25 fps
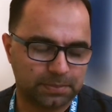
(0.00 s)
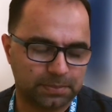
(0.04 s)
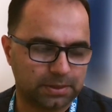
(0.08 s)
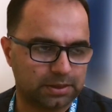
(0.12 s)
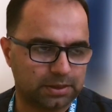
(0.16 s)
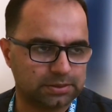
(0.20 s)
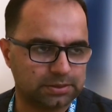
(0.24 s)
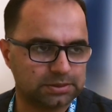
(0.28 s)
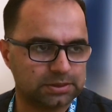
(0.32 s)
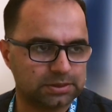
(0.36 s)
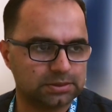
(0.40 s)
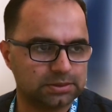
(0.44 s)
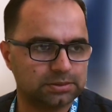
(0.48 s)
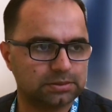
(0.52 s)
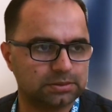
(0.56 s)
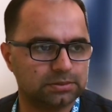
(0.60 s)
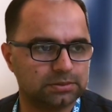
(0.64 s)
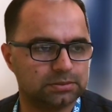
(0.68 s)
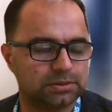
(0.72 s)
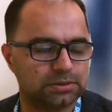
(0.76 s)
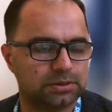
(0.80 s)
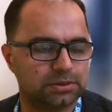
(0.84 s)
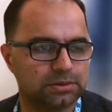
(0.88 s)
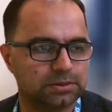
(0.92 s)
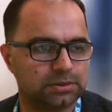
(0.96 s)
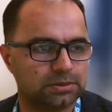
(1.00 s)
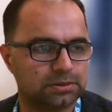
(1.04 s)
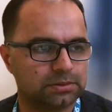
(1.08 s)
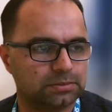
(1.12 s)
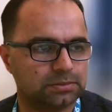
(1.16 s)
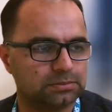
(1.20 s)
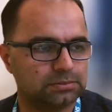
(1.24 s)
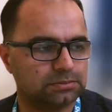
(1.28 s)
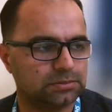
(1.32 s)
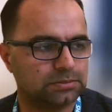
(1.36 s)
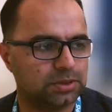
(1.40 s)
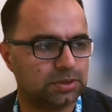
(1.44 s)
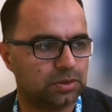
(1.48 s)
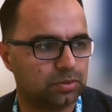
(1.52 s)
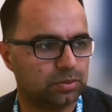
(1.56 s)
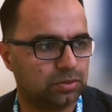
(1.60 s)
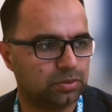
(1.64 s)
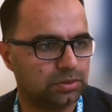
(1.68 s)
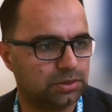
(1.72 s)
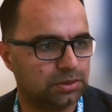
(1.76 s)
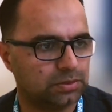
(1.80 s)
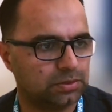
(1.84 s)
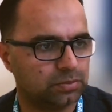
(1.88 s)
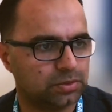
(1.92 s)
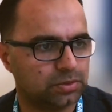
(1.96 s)
I think the
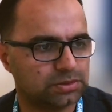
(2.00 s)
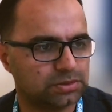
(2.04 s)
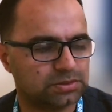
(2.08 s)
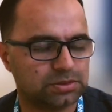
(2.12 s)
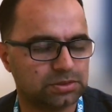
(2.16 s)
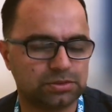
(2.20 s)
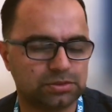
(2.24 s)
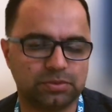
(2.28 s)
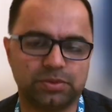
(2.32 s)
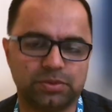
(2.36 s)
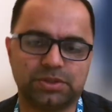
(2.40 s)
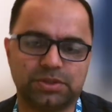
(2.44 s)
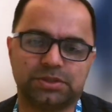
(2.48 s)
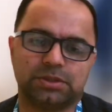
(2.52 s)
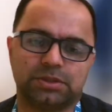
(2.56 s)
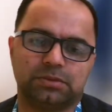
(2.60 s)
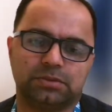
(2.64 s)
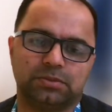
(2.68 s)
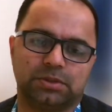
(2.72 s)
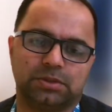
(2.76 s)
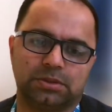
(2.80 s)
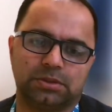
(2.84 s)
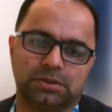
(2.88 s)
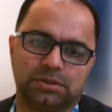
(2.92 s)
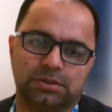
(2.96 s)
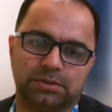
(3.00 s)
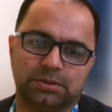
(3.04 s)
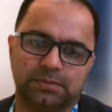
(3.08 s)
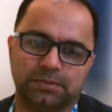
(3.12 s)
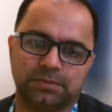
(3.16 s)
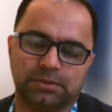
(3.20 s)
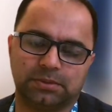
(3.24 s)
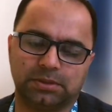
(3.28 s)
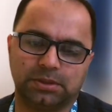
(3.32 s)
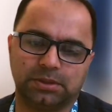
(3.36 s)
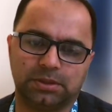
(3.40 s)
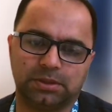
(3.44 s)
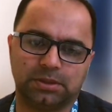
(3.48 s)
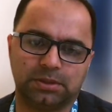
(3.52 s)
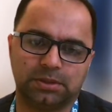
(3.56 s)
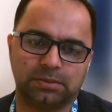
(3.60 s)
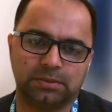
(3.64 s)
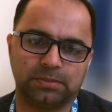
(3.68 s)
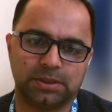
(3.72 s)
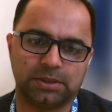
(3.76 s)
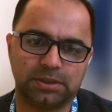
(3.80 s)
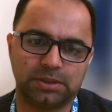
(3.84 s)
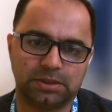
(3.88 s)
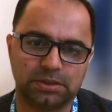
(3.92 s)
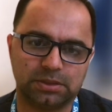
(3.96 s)
only one situation where the
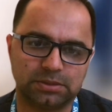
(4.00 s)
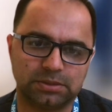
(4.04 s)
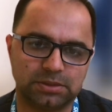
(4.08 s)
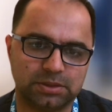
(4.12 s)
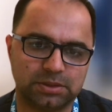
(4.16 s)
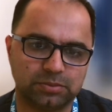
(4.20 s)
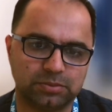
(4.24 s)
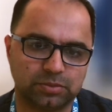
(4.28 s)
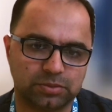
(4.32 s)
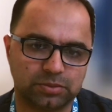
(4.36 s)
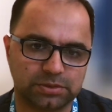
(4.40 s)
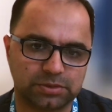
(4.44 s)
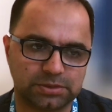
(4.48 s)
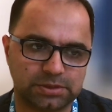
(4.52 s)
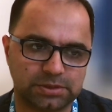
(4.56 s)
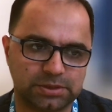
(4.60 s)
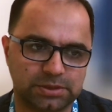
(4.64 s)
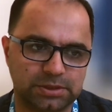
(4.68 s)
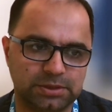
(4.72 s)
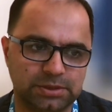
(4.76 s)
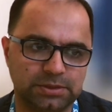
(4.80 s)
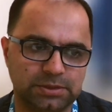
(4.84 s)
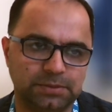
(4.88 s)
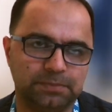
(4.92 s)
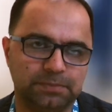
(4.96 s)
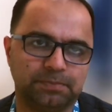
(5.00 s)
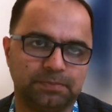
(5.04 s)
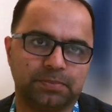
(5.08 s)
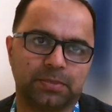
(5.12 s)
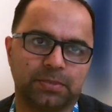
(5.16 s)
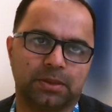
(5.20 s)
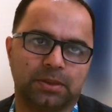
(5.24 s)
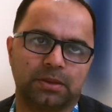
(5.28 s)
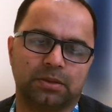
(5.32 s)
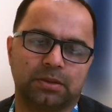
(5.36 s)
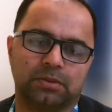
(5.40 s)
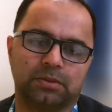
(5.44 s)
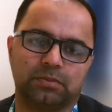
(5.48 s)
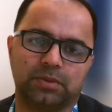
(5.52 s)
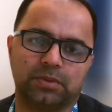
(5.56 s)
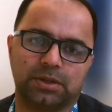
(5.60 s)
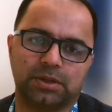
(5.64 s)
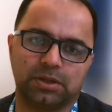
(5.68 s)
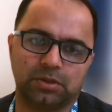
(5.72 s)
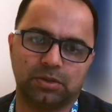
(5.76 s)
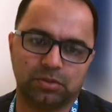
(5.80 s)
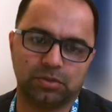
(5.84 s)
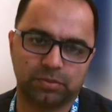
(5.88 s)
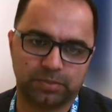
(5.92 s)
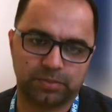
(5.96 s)
medical team would see very
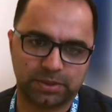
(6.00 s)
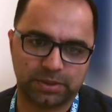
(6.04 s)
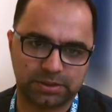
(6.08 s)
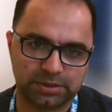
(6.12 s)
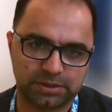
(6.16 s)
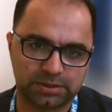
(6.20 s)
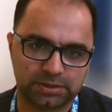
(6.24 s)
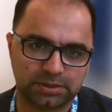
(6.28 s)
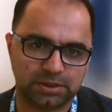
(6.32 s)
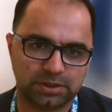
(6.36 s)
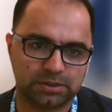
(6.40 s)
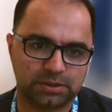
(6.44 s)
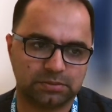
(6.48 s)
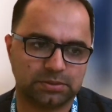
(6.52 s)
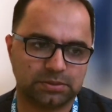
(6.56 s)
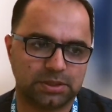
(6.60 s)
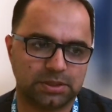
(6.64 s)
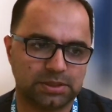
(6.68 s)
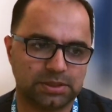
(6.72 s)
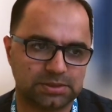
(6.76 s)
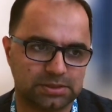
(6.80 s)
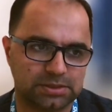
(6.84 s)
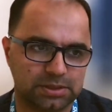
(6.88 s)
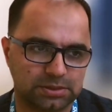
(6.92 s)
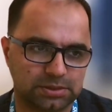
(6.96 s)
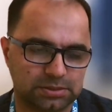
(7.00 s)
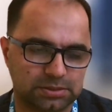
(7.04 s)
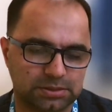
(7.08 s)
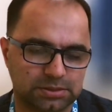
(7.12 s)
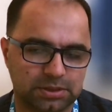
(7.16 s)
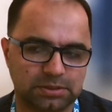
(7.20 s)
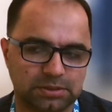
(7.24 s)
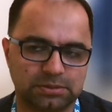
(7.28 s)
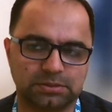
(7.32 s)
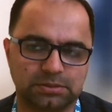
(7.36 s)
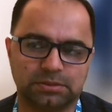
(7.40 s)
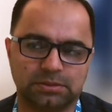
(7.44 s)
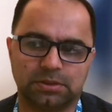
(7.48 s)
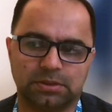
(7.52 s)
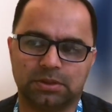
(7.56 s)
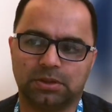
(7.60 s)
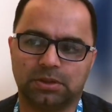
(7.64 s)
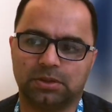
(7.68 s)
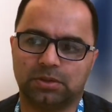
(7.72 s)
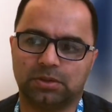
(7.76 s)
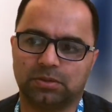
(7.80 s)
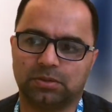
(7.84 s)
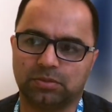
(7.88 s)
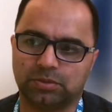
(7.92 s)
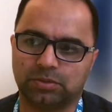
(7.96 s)
low platelet count, less than 10,
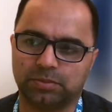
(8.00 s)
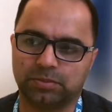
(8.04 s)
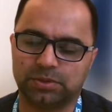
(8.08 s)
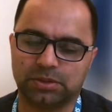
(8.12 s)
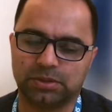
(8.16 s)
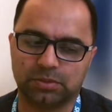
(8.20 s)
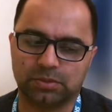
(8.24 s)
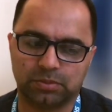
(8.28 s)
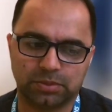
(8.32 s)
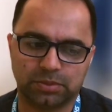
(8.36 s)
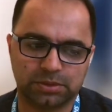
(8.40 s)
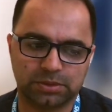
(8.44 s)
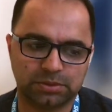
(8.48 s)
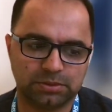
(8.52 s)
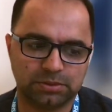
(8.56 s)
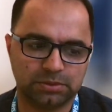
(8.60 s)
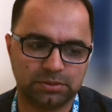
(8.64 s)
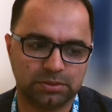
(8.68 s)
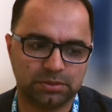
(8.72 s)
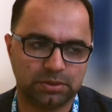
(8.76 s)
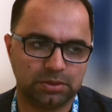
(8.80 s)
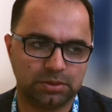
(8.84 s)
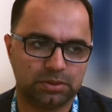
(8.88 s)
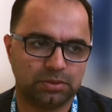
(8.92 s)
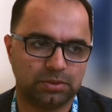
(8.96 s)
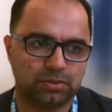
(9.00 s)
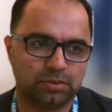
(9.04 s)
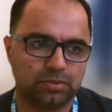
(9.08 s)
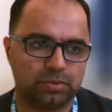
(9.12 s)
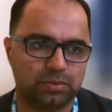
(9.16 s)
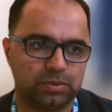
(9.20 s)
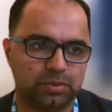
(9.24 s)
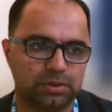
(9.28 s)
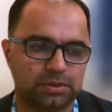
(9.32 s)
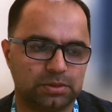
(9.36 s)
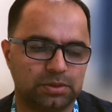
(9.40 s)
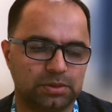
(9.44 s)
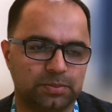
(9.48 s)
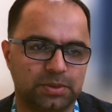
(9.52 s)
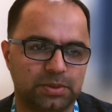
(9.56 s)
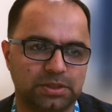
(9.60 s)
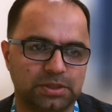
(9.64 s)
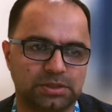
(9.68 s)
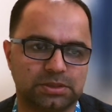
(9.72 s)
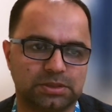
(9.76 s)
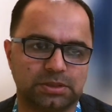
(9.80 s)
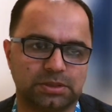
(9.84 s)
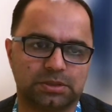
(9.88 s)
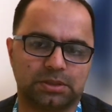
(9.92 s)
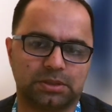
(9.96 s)
would be the one where the
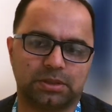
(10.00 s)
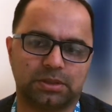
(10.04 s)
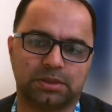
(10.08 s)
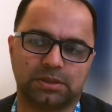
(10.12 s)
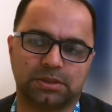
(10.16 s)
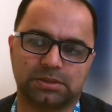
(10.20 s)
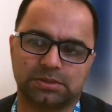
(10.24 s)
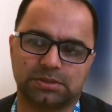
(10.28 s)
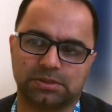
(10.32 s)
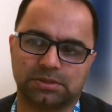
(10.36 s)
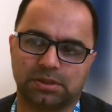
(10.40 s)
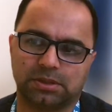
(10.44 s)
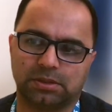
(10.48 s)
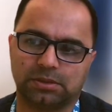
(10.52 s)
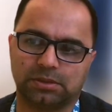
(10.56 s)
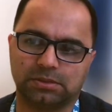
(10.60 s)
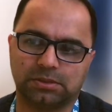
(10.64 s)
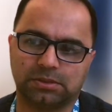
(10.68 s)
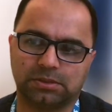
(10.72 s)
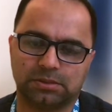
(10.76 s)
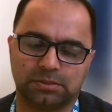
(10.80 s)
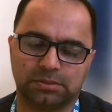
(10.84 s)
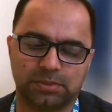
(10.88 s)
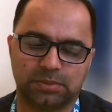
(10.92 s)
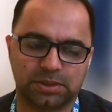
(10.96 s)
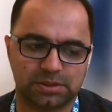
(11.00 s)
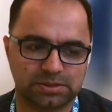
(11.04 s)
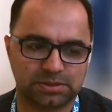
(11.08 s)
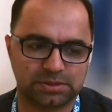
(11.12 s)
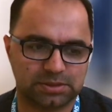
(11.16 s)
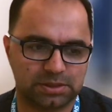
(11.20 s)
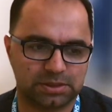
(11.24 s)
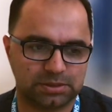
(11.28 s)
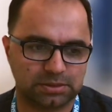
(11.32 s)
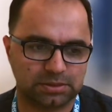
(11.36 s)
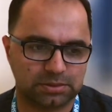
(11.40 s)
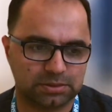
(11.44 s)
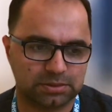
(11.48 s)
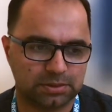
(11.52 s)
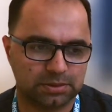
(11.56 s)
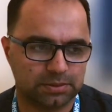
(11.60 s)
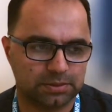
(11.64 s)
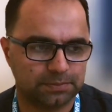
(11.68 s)
patient has either metastatic